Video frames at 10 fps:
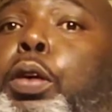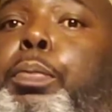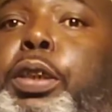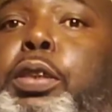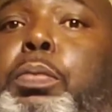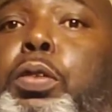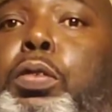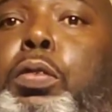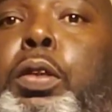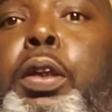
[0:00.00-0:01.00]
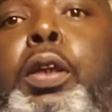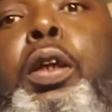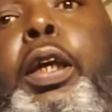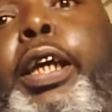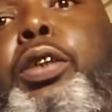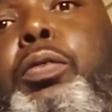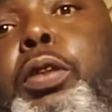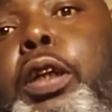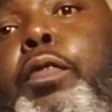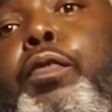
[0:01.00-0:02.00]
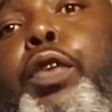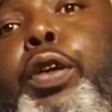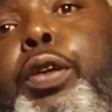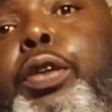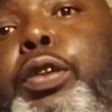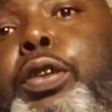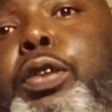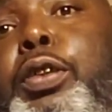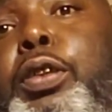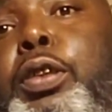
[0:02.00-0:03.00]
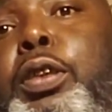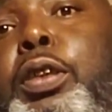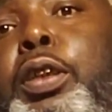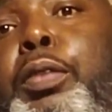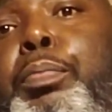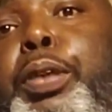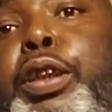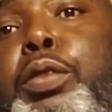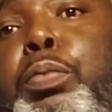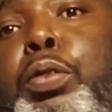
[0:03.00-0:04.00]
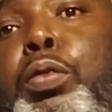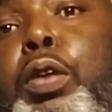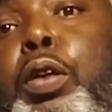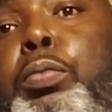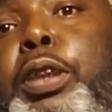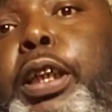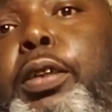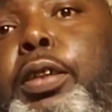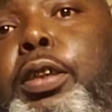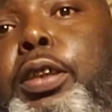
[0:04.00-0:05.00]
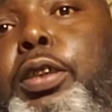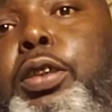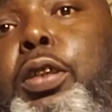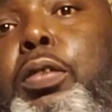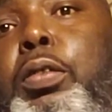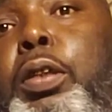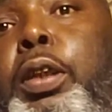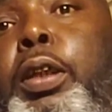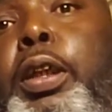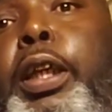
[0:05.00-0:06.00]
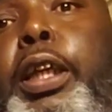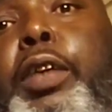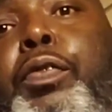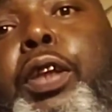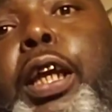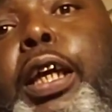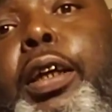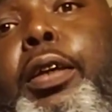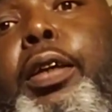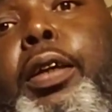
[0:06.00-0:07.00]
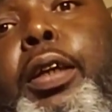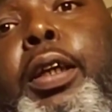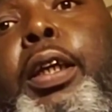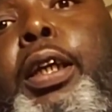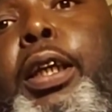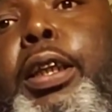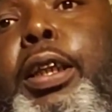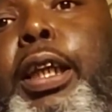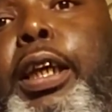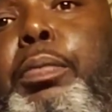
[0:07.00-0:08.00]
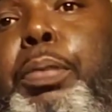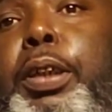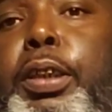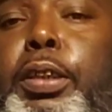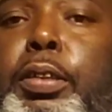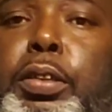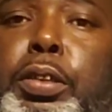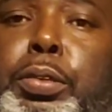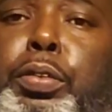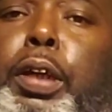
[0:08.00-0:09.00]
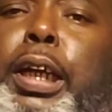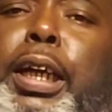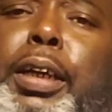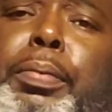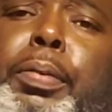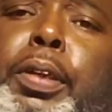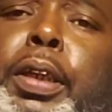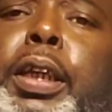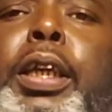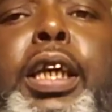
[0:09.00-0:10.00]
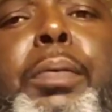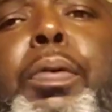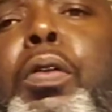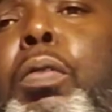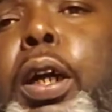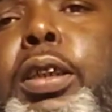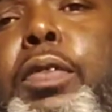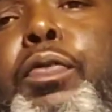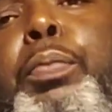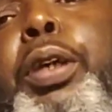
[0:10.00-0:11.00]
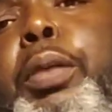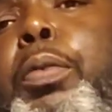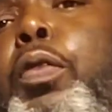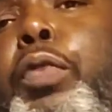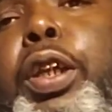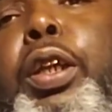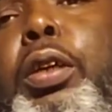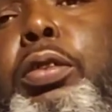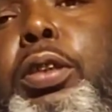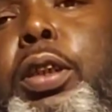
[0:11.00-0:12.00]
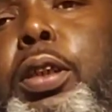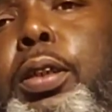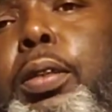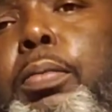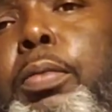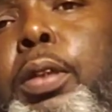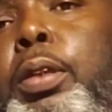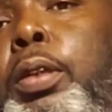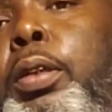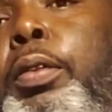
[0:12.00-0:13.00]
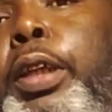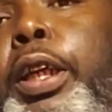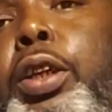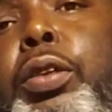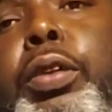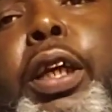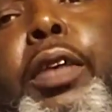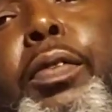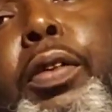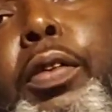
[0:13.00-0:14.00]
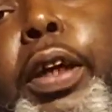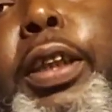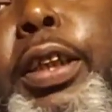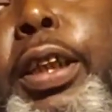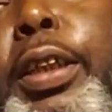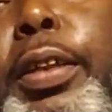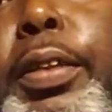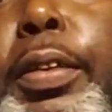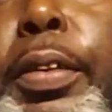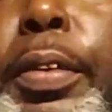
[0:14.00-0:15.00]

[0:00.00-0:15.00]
Your boy Big Smooth. At you with our first Big Smooth hometown cooking show. Hey, if you like, hit the like button, subscribe, keep on watching for many more videos to come. Thank you. You have a great day.